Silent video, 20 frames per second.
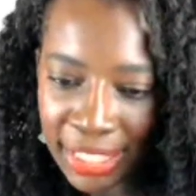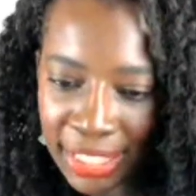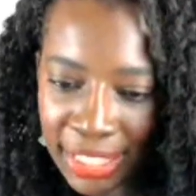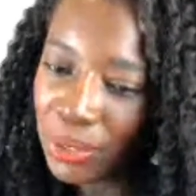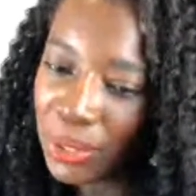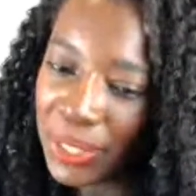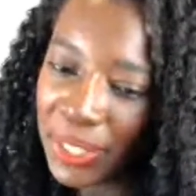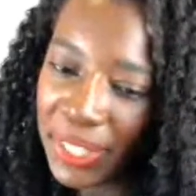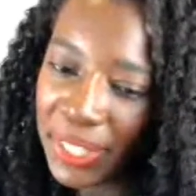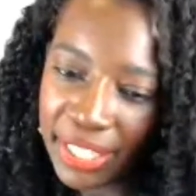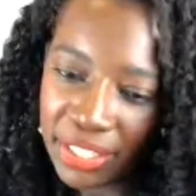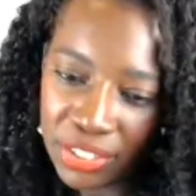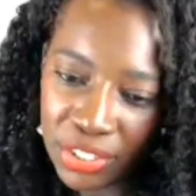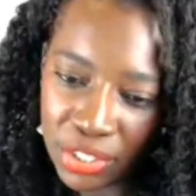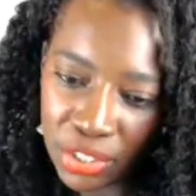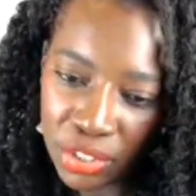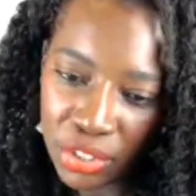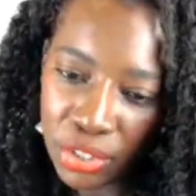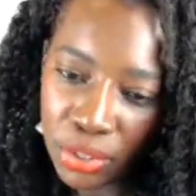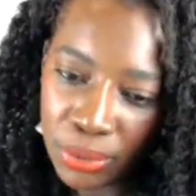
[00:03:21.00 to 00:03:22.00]
really is
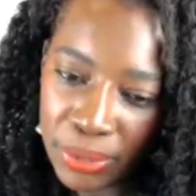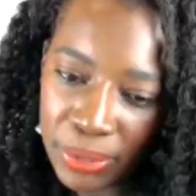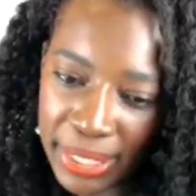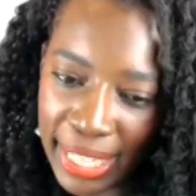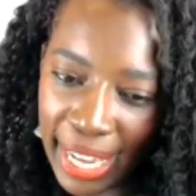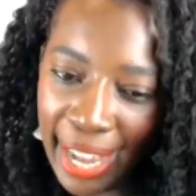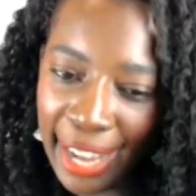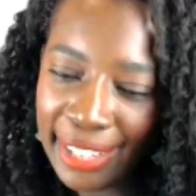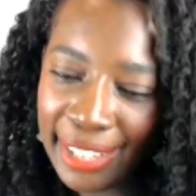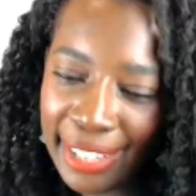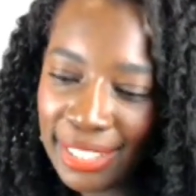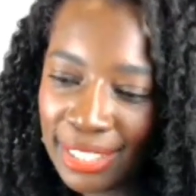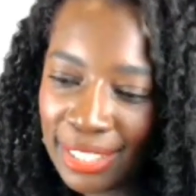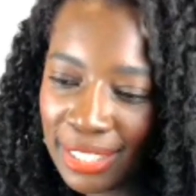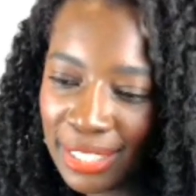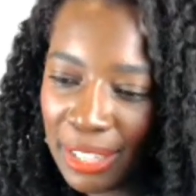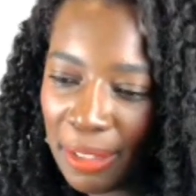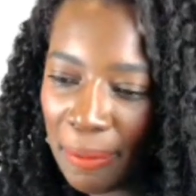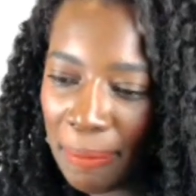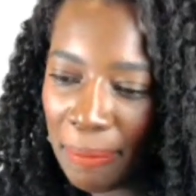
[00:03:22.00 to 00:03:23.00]
just so sad.
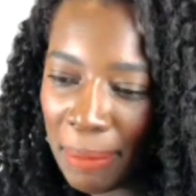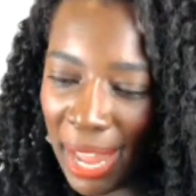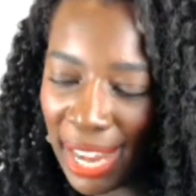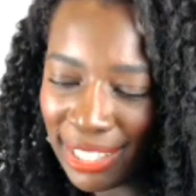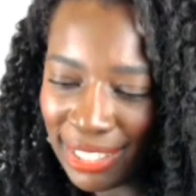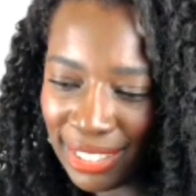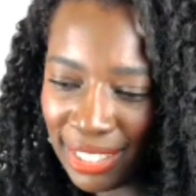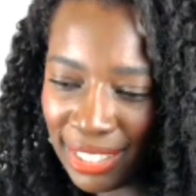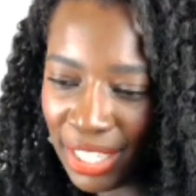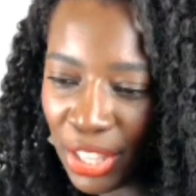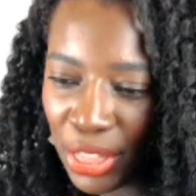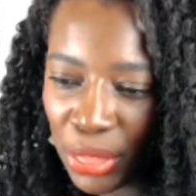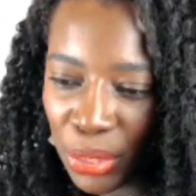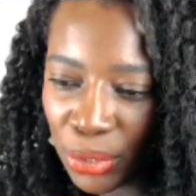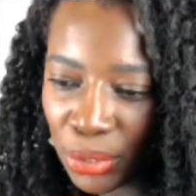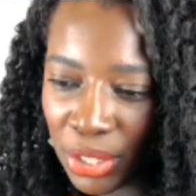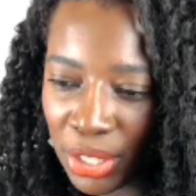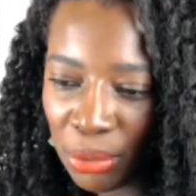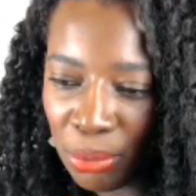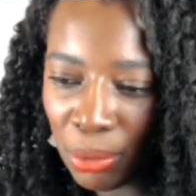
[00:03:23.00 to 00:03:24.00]
Just imagining a
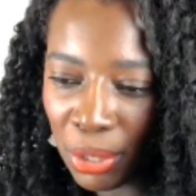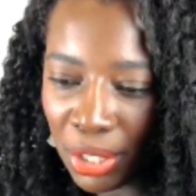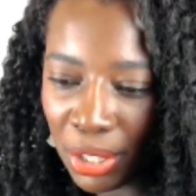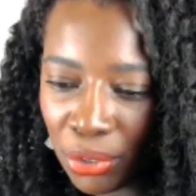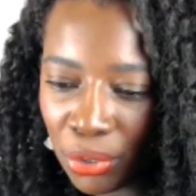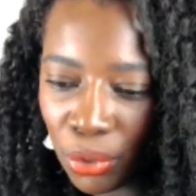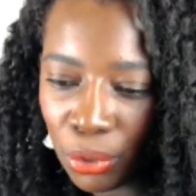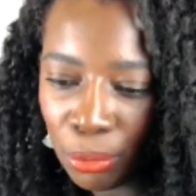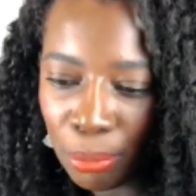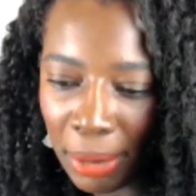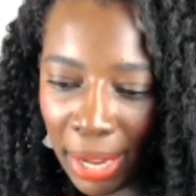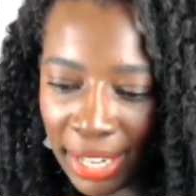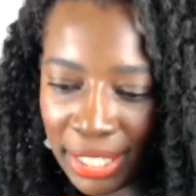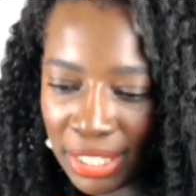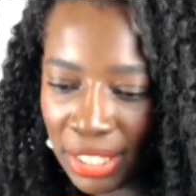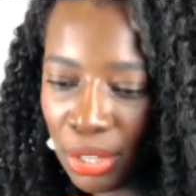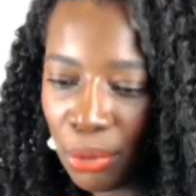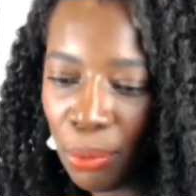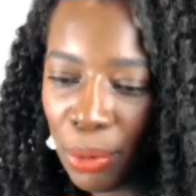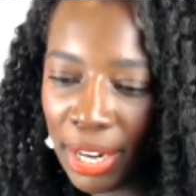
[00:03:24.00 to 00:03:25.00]
31-year-old
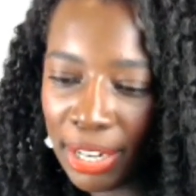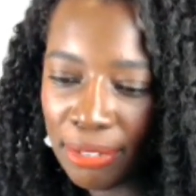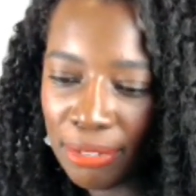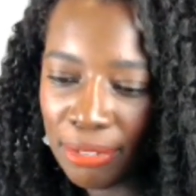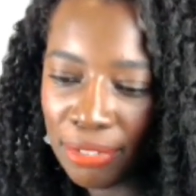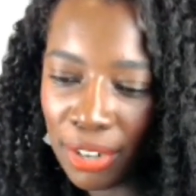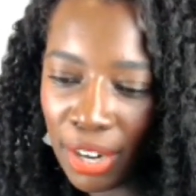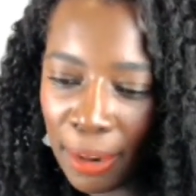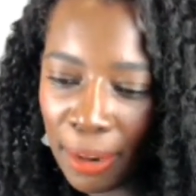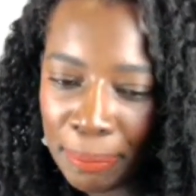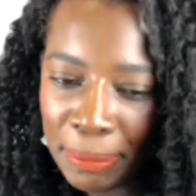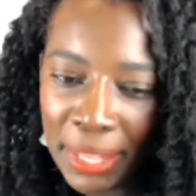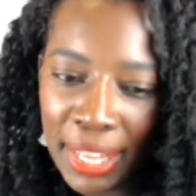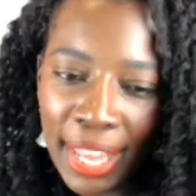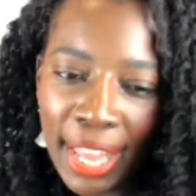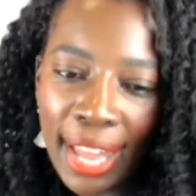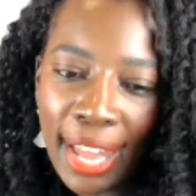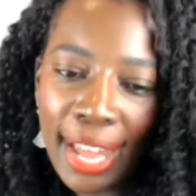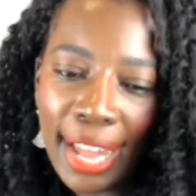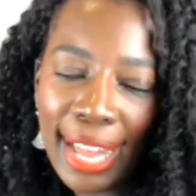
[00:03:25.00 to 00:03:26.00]
passing away from
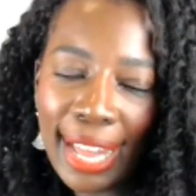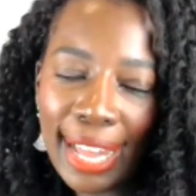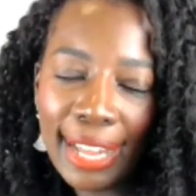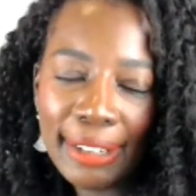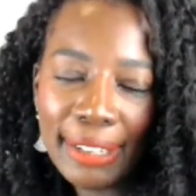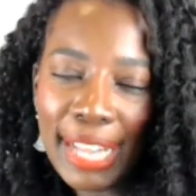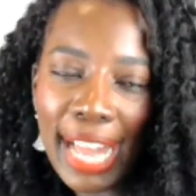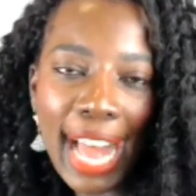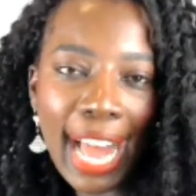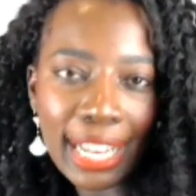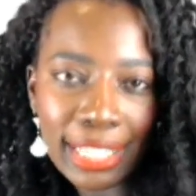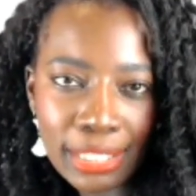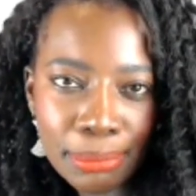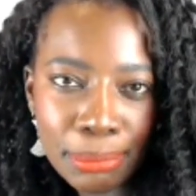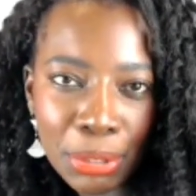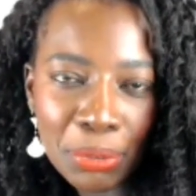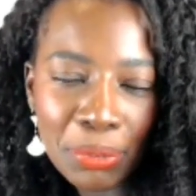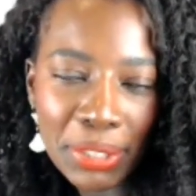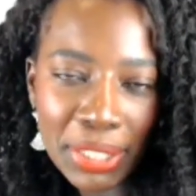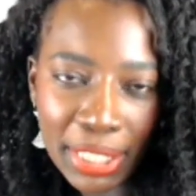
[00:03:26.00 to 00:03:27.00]

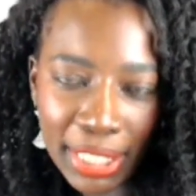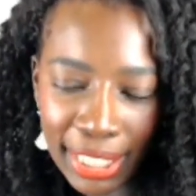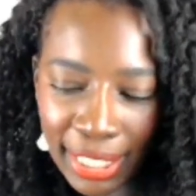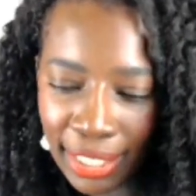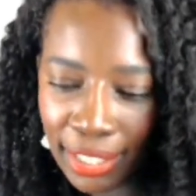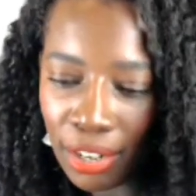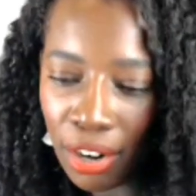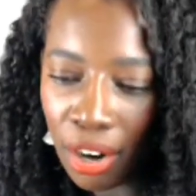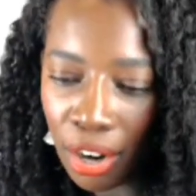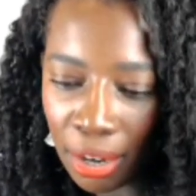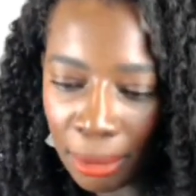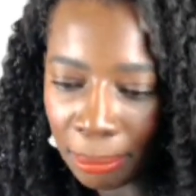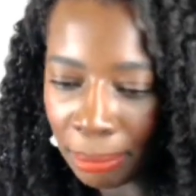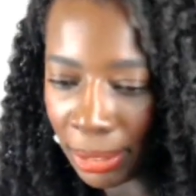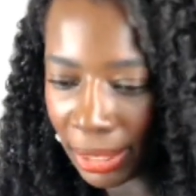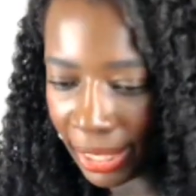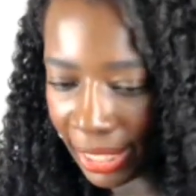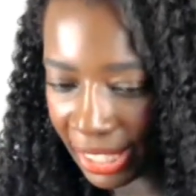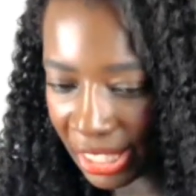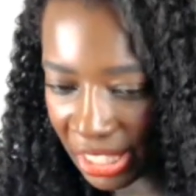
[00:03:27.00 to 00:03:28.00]
asthma-related
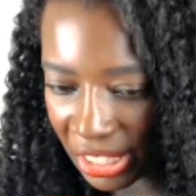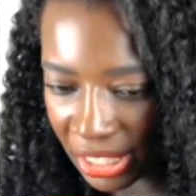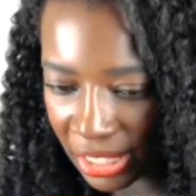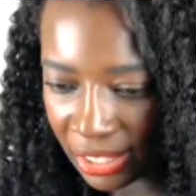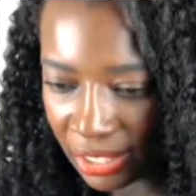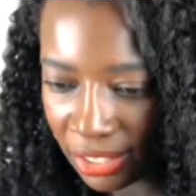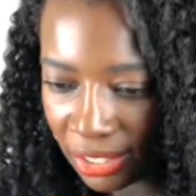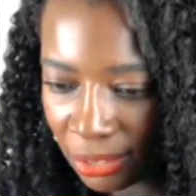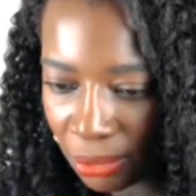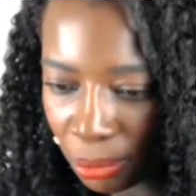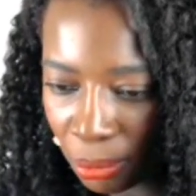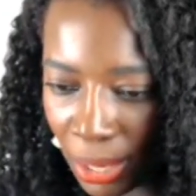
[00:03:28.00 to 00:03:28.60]
complications.